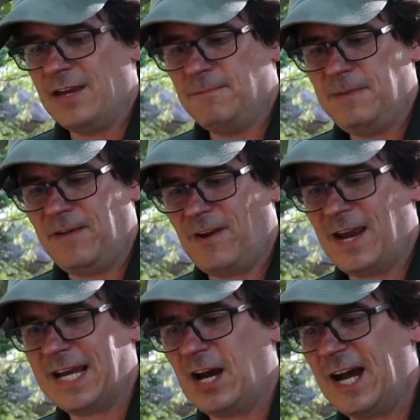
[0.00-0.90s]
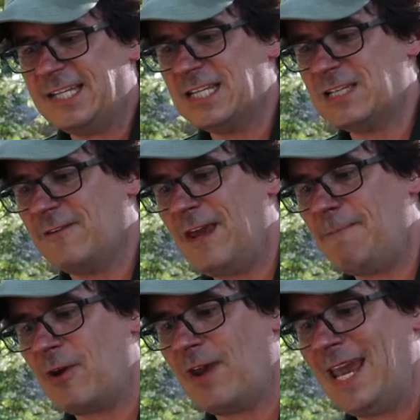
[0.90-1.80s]
then be very
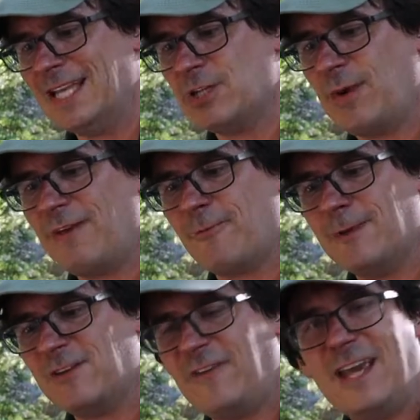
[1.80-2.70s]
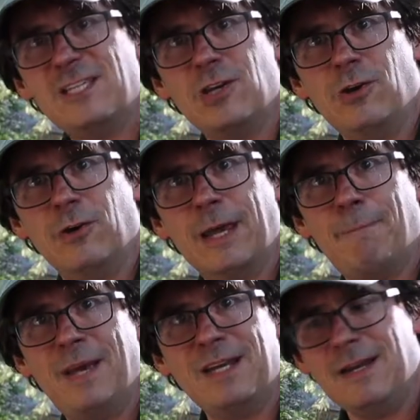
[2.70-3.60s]
conscious of keeping your hands away from its face so you
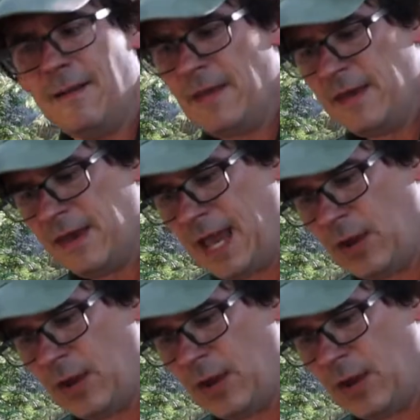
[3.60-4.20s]
don't get bitten.